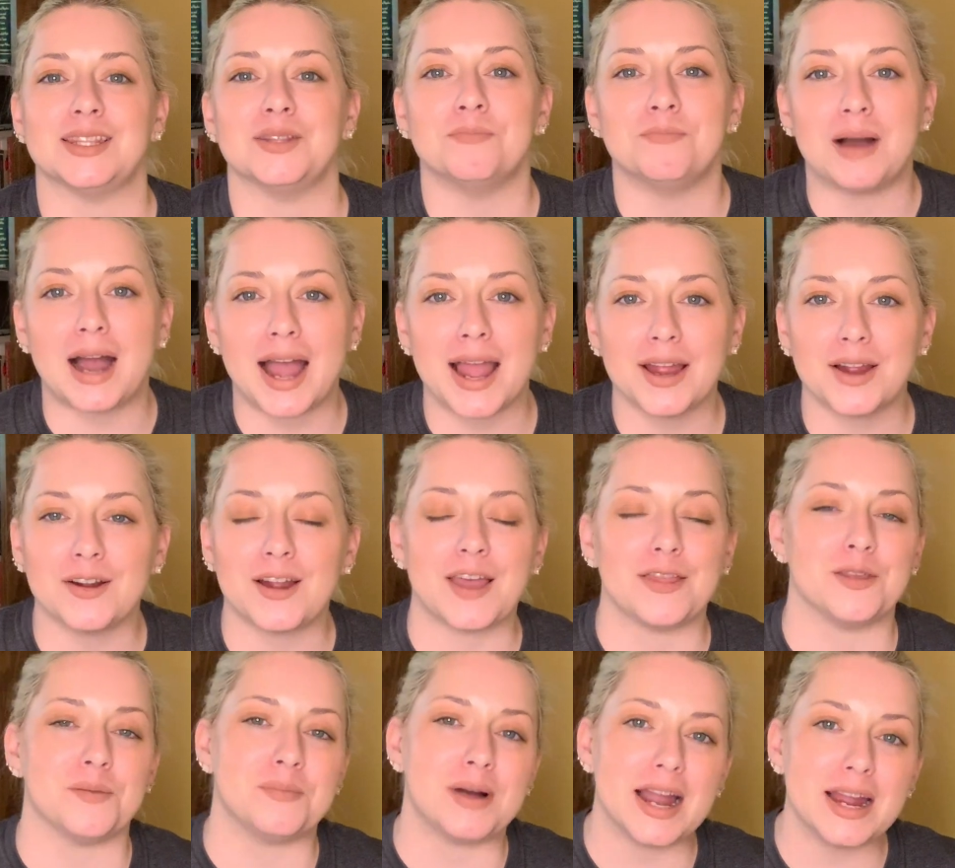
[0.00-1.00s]
the buyer, at
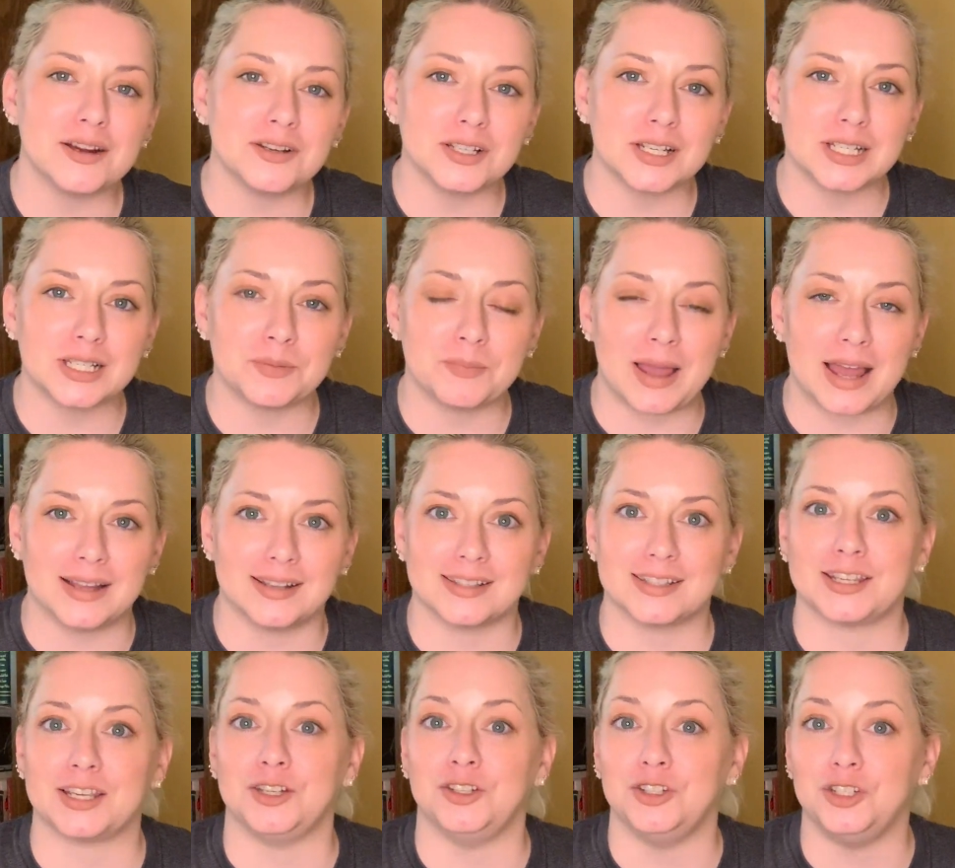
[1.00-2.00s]
the buyer's expense,
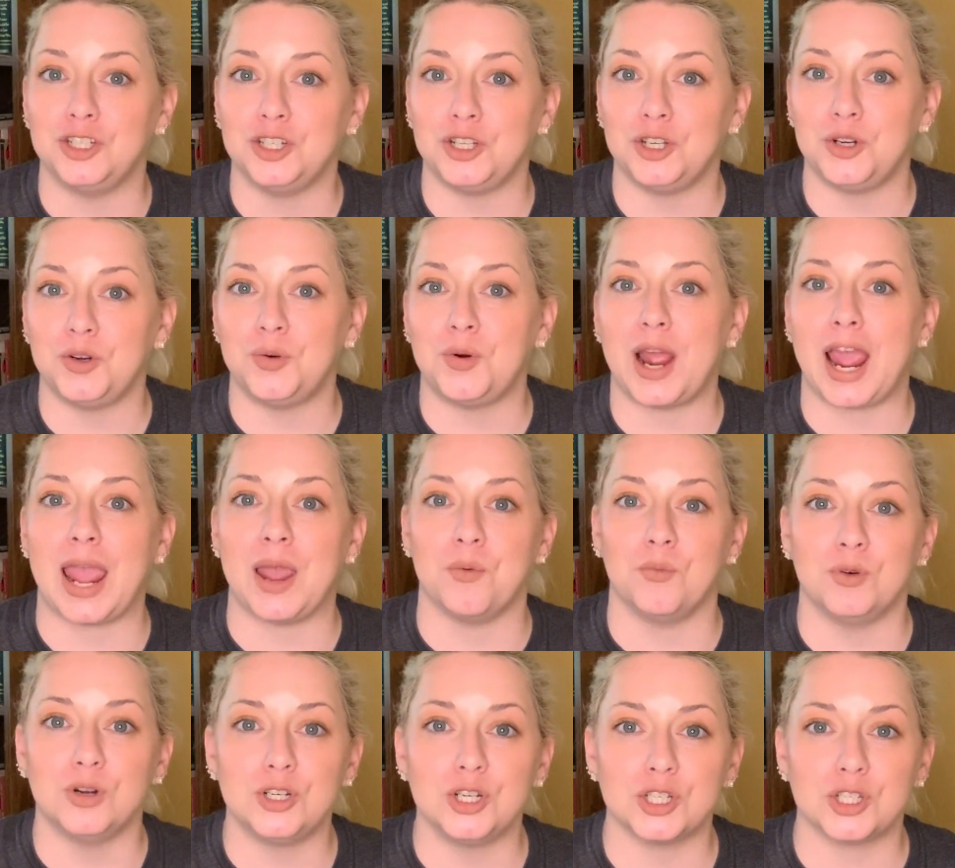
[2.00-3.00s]
can do a
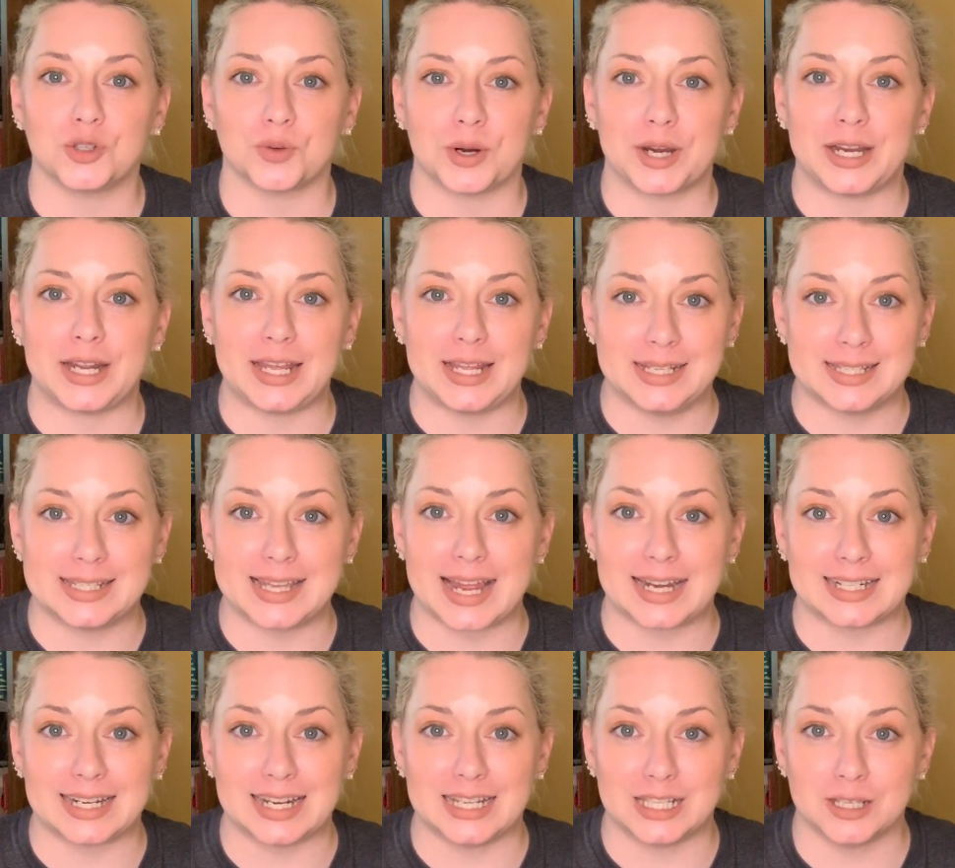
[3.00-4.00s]
wood destroying
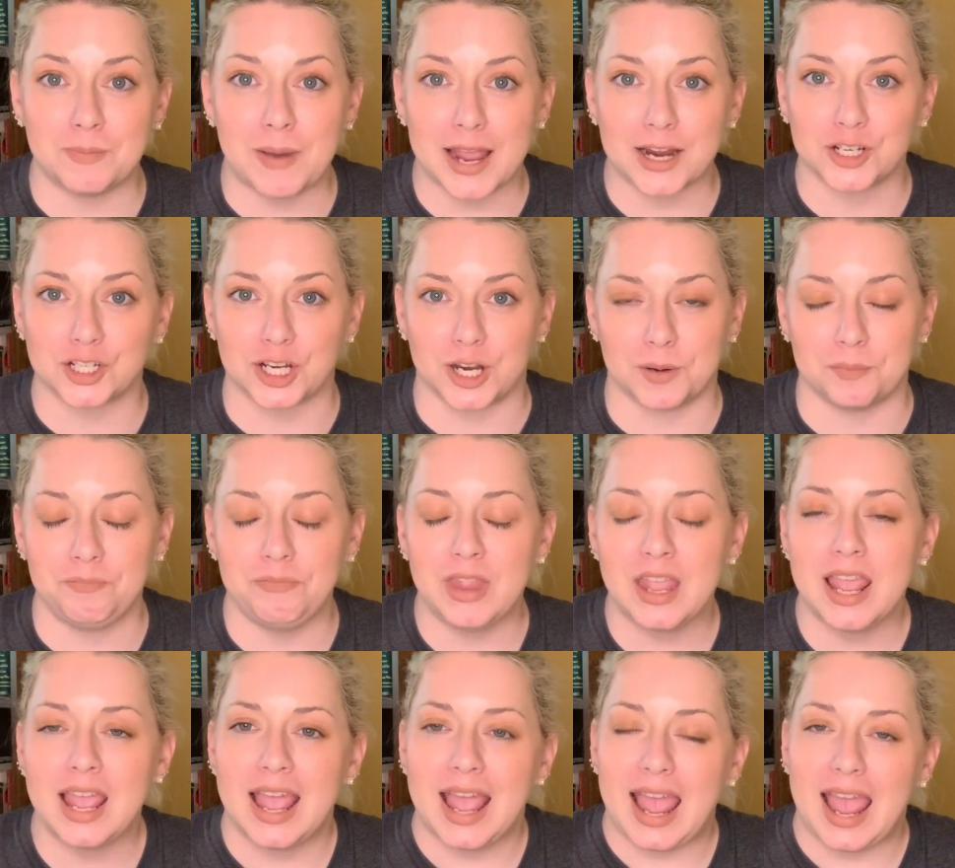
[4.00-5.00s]
insect inspection,
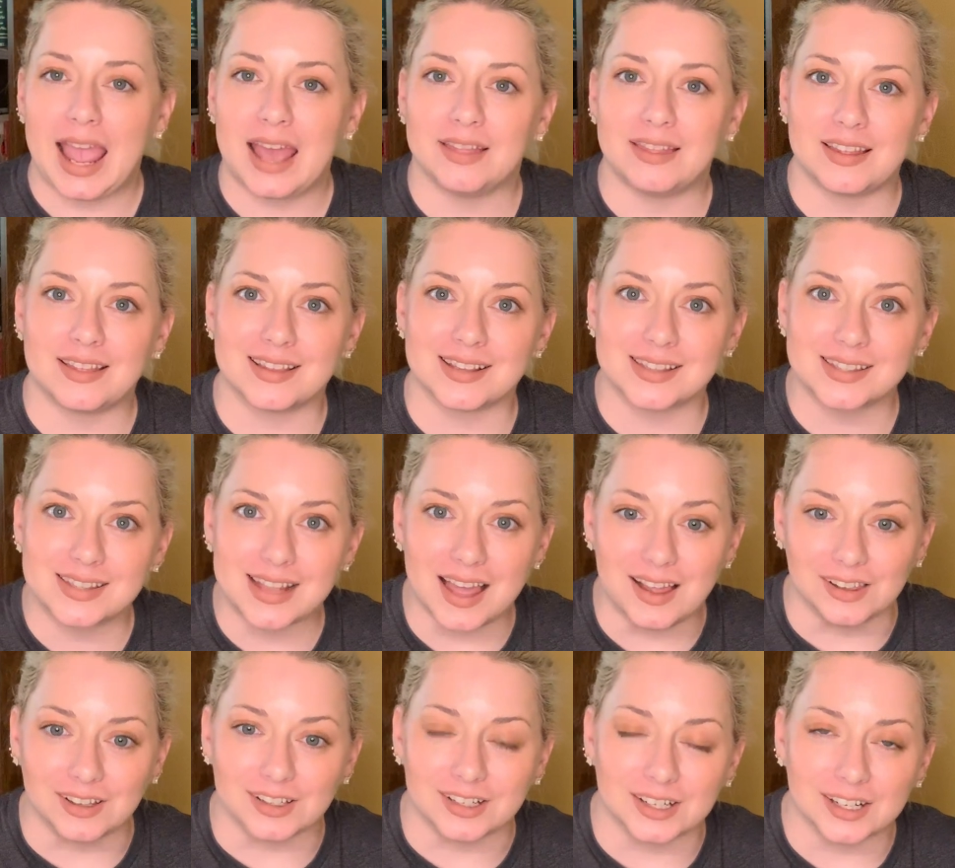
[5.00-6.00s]
and that the
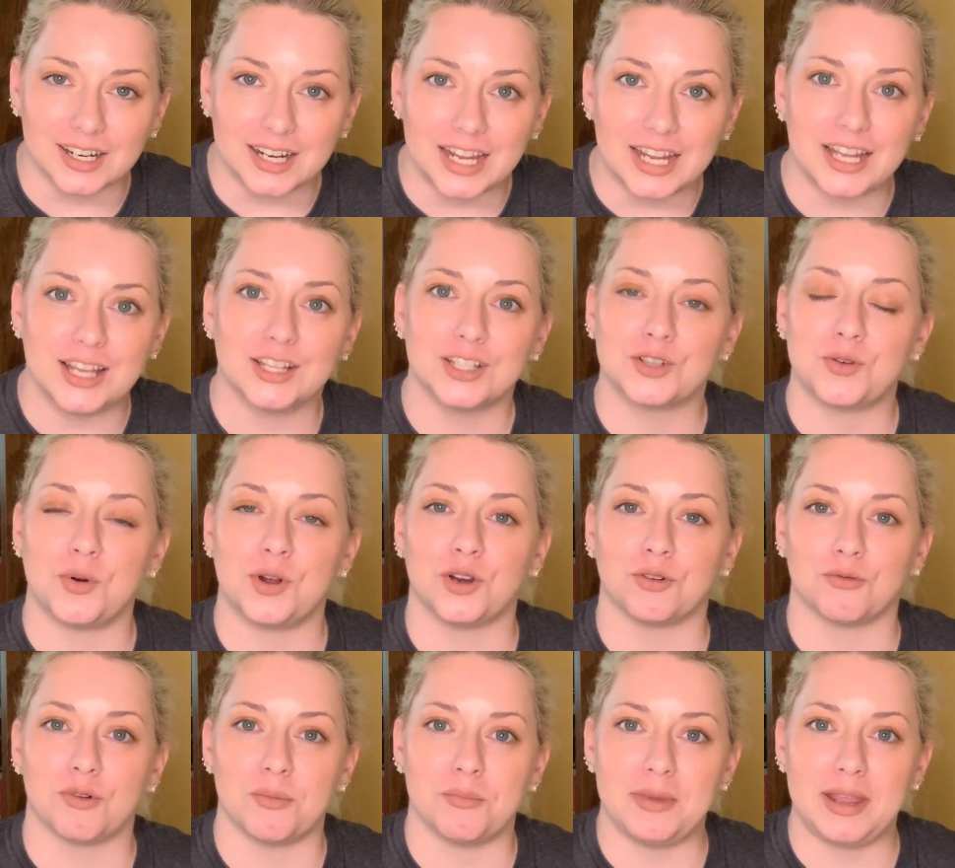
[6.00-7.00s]
seller is going to
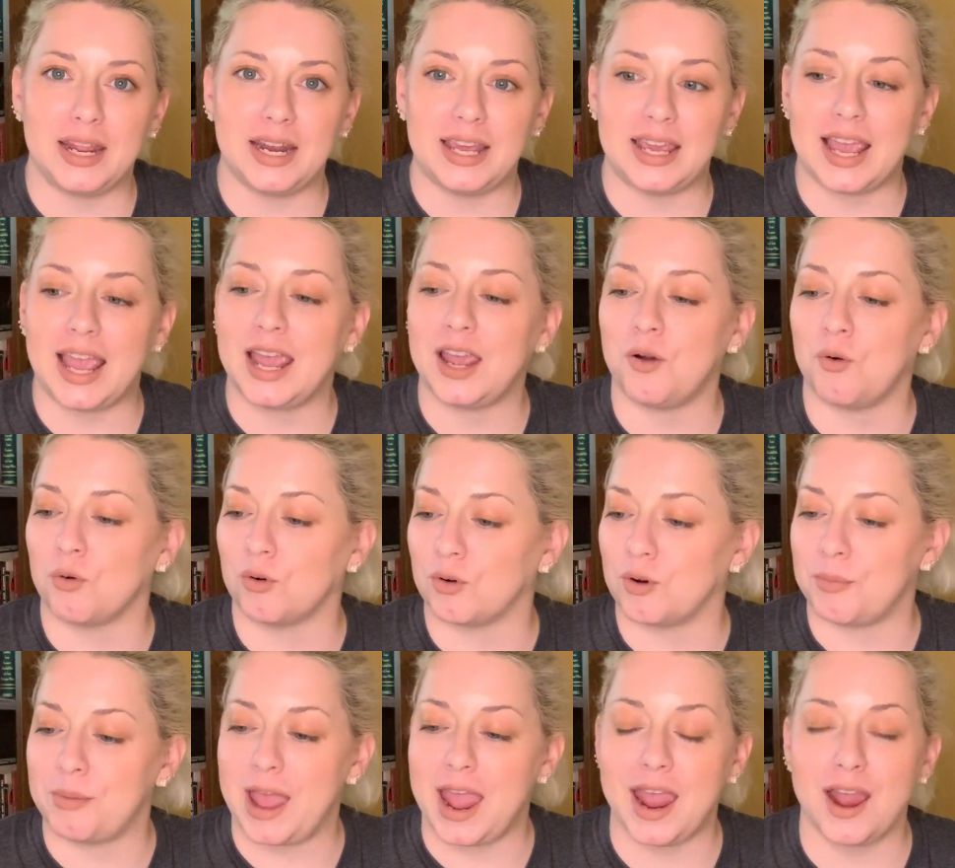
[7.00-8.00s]
remediate or
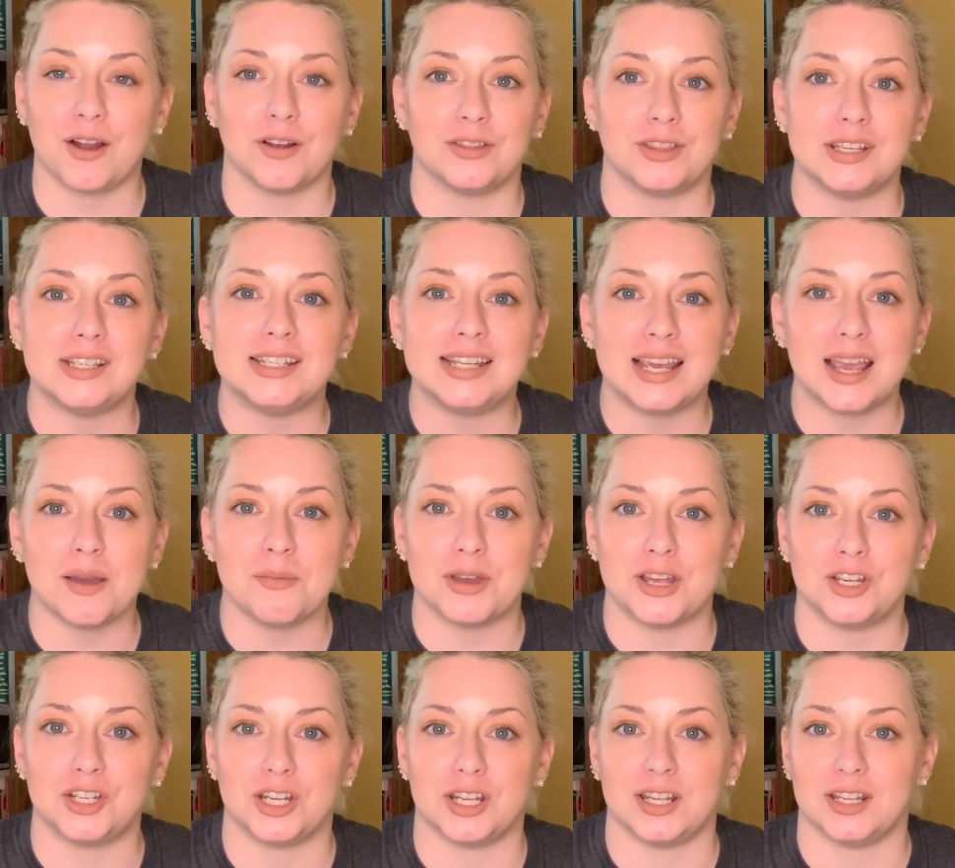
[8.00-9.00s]
repair the
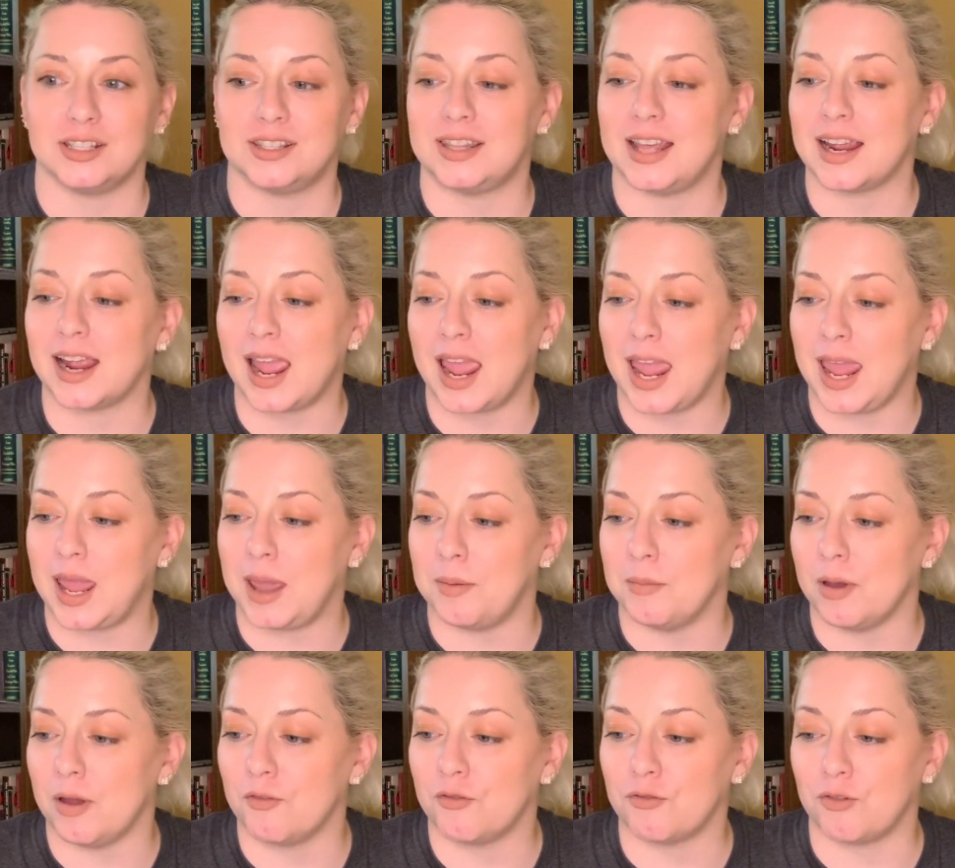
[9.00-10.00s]
damages that
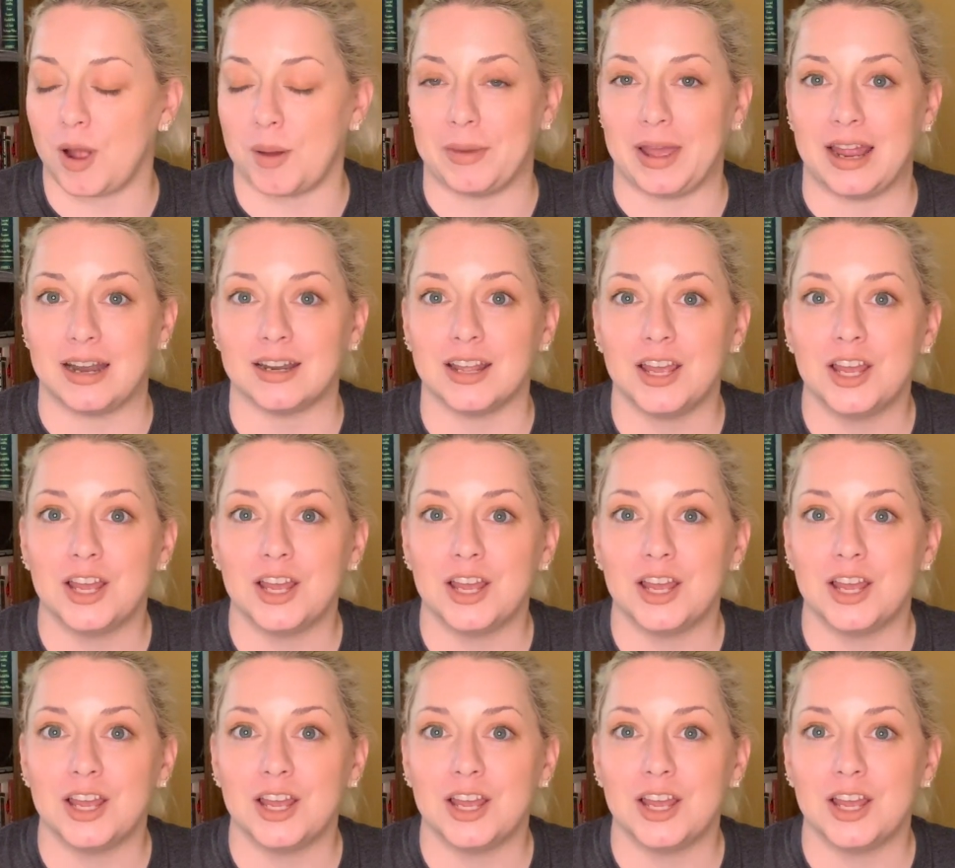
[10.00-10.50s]
came from it.